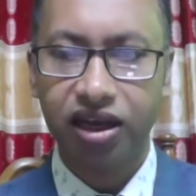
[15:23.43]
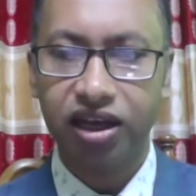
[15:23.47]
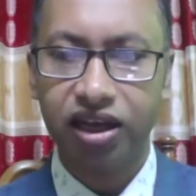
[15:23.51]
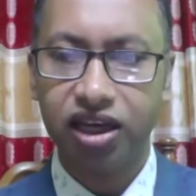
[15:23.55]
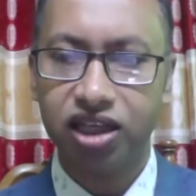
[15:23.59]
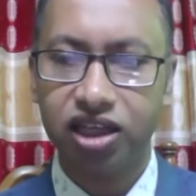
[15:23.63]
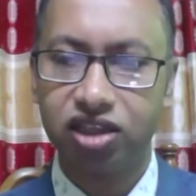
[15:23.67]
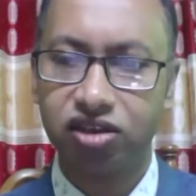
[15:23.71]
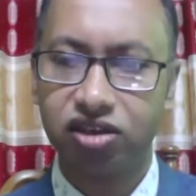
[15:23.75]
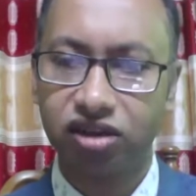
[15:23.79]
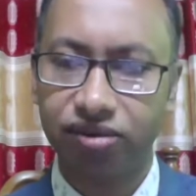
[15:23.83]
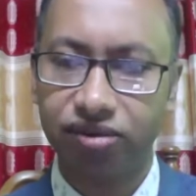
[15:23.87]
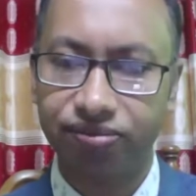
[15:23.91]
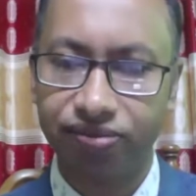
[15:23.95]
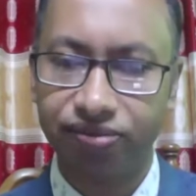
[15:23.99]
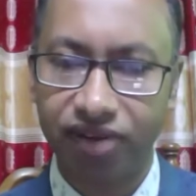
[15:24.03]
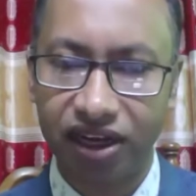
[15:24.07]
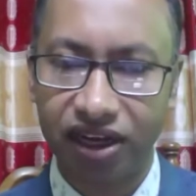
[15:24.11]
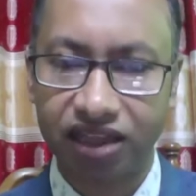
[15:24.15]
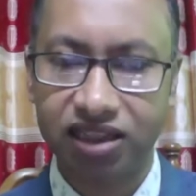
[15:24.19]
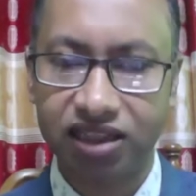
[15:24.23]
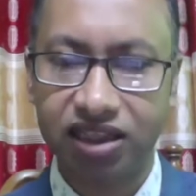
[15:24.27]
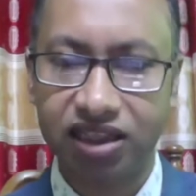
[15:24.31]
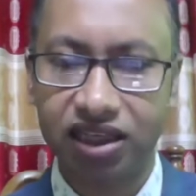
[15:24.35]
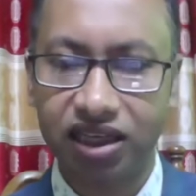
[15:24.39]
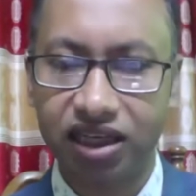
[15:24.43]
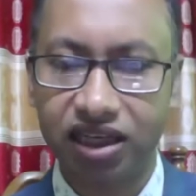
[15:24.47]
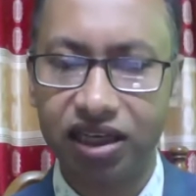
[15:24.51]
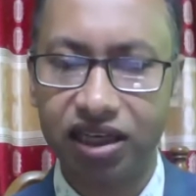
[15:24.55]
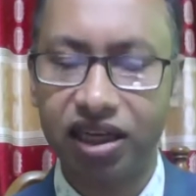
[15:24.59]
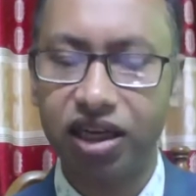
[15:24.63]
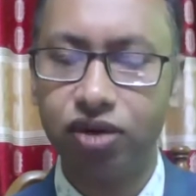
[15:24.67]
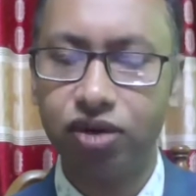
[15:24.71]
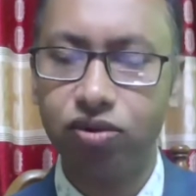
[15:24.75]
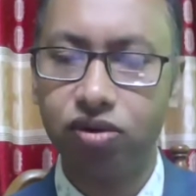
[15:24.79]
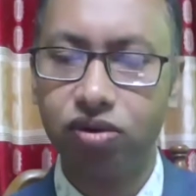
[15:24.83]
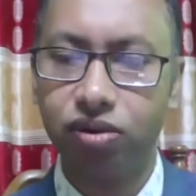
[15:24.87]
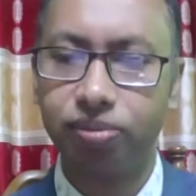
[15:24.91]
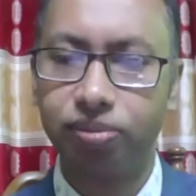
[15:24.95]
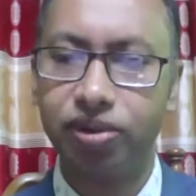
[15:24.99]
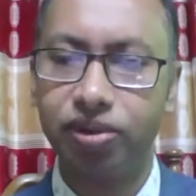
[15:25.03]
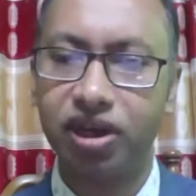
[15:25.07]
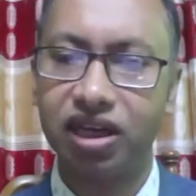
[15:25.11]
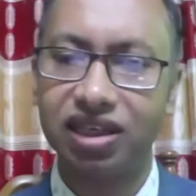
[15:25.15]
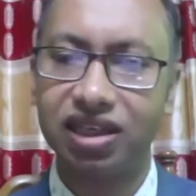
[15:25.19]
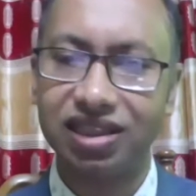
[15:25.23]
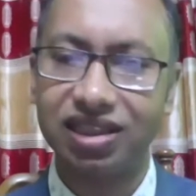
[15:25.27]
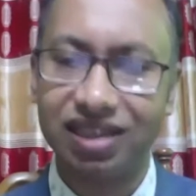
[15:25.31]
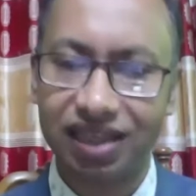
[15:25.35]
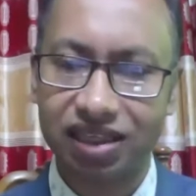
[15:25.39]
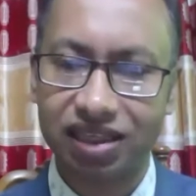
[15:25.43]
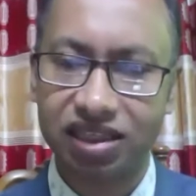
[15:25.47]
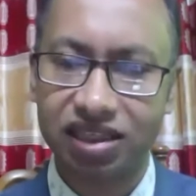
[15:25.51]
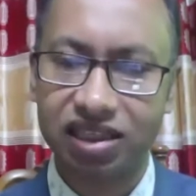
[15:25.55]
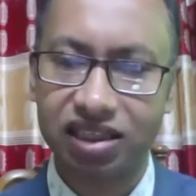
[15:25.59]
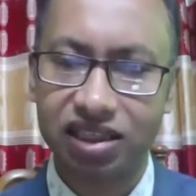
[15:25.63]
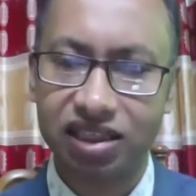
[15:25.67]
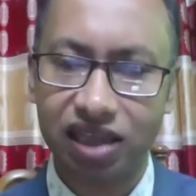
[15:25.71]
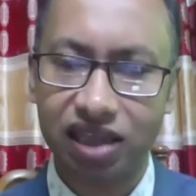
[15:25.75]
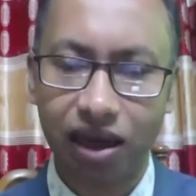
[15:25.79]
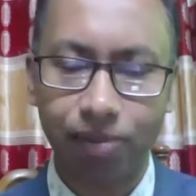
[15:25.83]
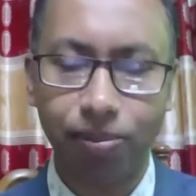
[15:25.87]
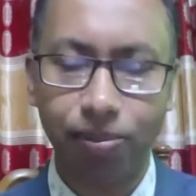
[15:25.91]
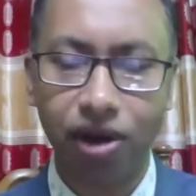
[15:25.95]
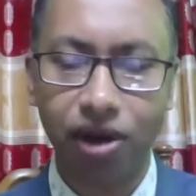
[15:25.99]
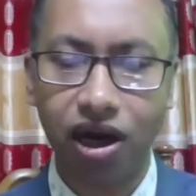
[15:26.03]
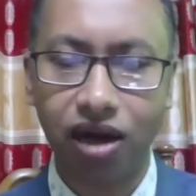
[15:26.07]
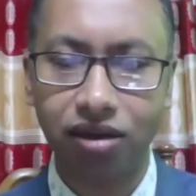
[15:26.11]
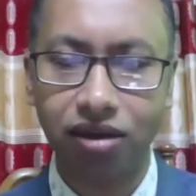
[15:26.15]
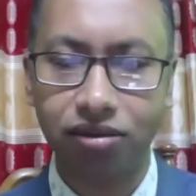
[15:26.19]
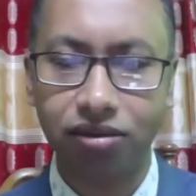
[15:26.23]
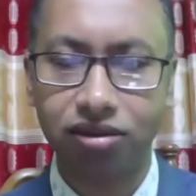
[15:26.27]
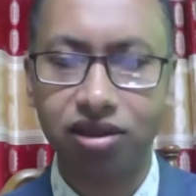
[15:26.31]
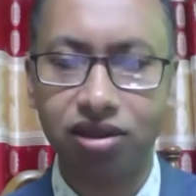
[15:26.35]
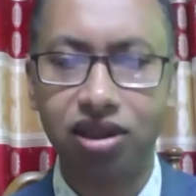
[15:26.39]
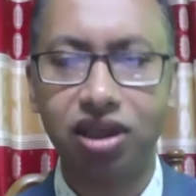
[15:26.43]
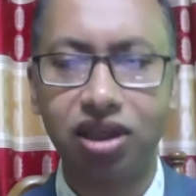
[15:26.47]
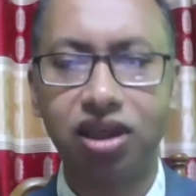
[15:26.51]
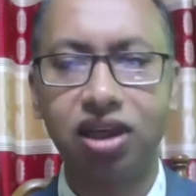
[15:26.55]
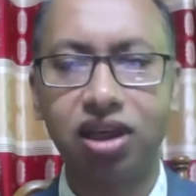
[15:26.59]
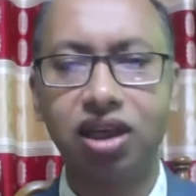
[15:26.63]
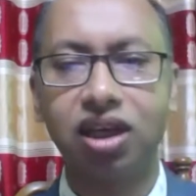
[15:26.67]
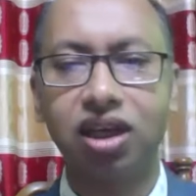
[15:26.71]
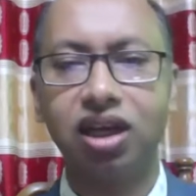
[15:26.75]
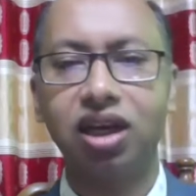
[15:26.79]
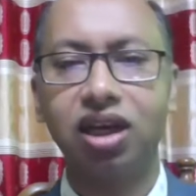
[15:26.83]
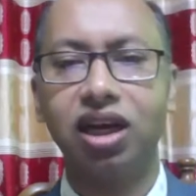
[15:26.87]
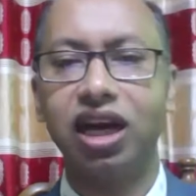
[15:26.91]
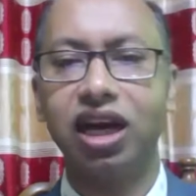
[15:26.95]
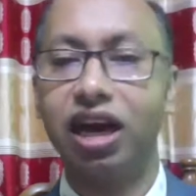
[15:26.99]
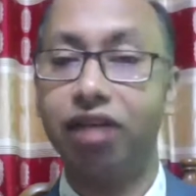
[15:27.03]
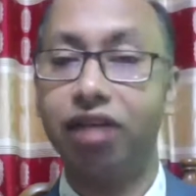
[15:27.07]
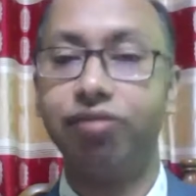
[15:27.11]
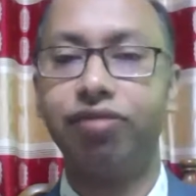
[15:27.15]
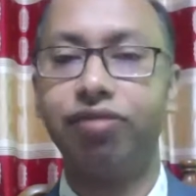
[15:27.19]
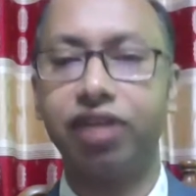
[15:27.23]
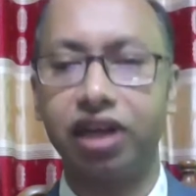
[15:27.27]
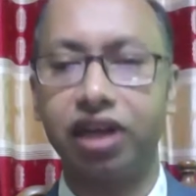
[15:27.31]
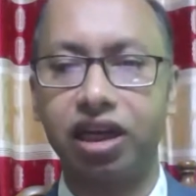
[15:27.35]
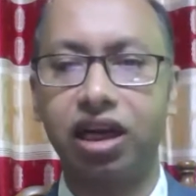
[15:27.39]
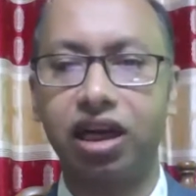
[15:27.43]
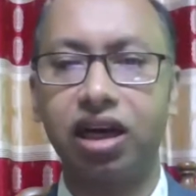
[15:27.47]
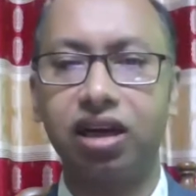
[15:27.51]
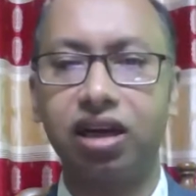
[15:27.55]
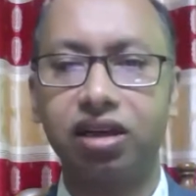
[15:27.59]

is reflected in European texts about Africa.